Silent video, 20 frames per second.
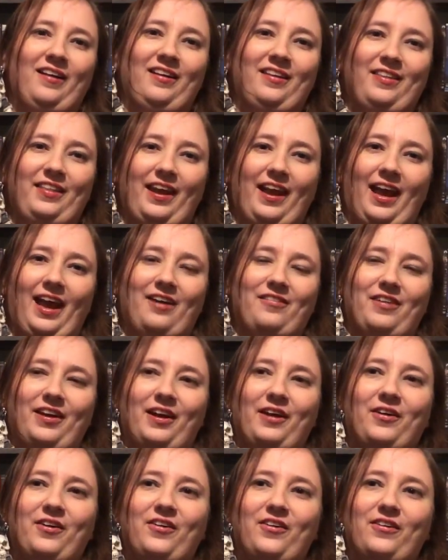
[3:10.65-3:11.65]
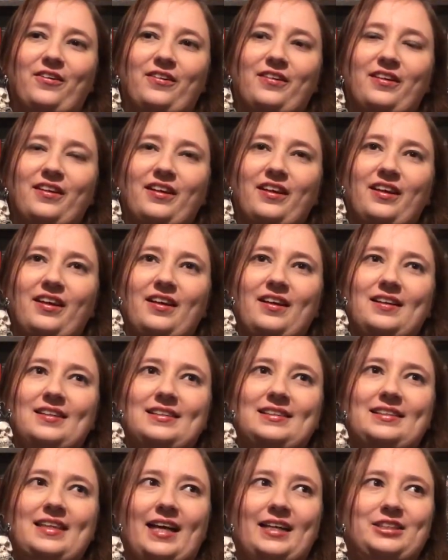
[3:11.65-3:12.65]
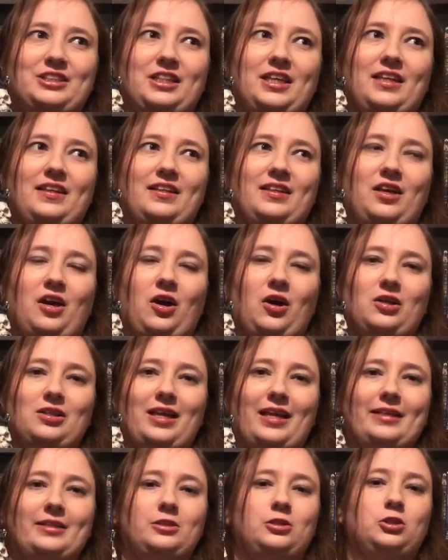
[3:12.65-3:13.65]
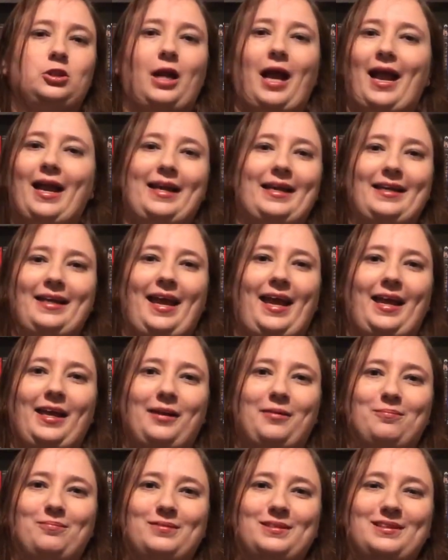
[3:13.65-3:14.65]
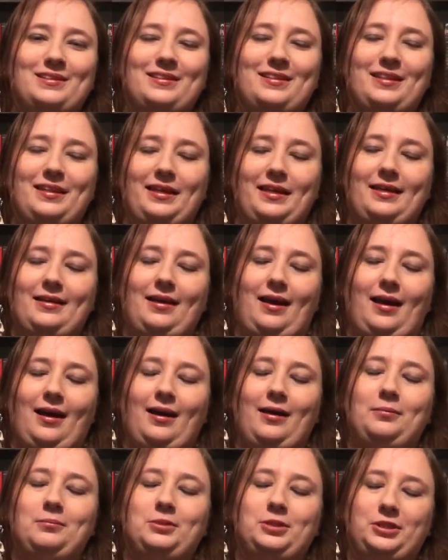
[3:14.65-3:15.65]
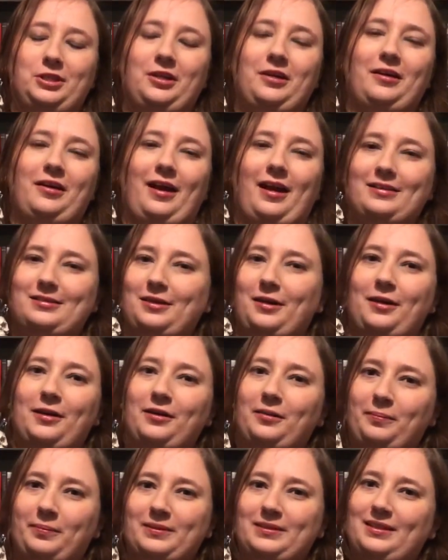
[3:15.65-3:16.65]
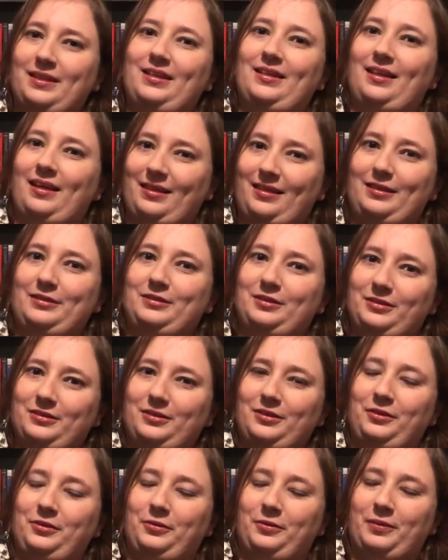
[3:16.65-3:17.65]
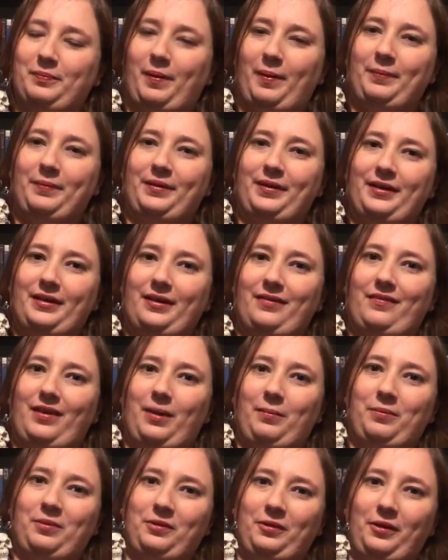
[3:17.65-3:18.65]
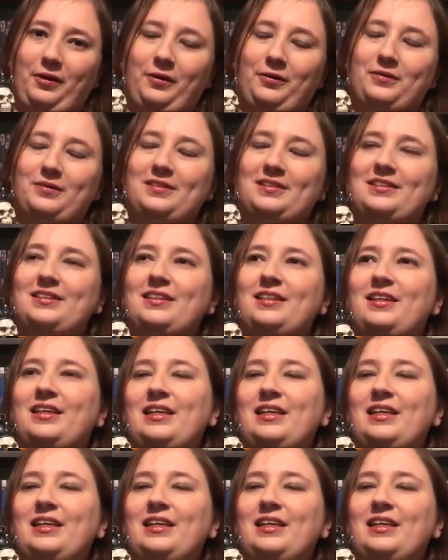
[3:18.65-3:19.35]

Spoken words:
They have a whole section called like Dragon Games that I'm sure has 100% nothing to do with the popularity of Game of Thrones.